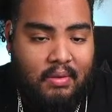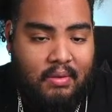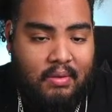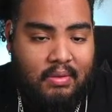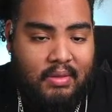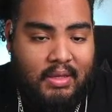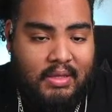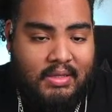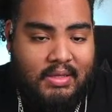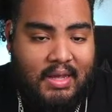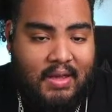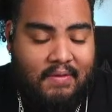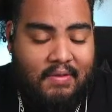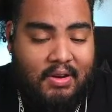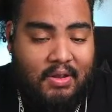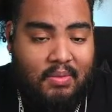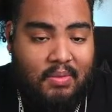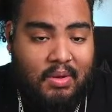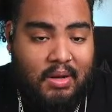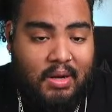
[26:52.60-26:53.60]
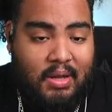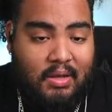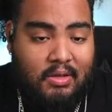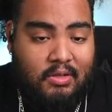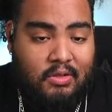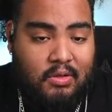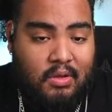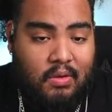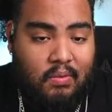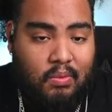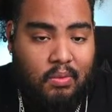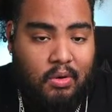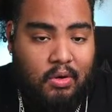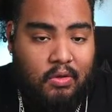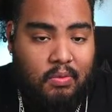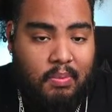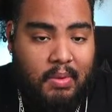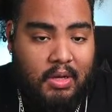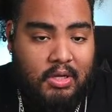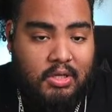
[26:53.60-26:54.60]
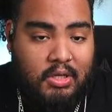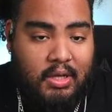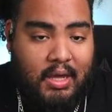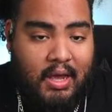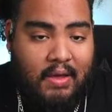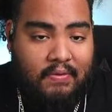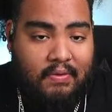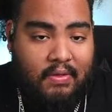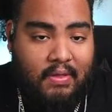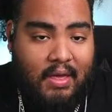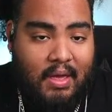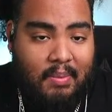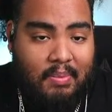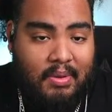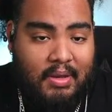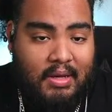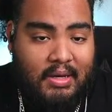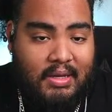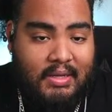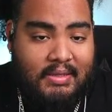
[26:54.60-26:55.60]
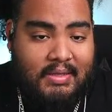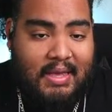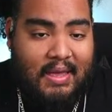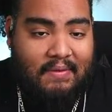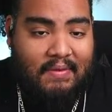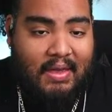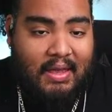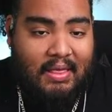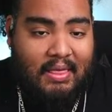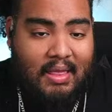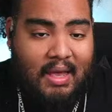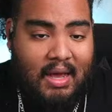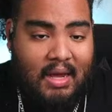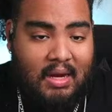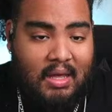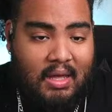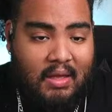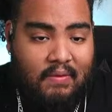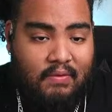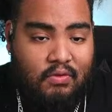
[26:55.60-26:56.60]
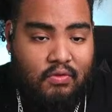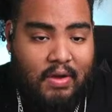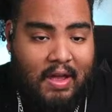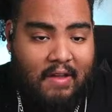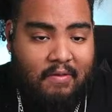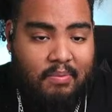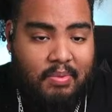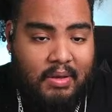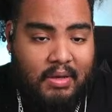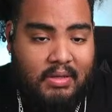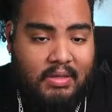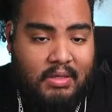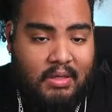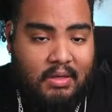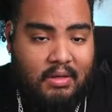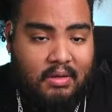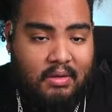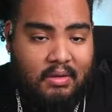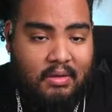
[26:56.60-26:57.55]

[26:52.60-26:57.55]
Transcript: Doesn't have anyone else worth mentioning after that, but he does have a lot of draft picks here.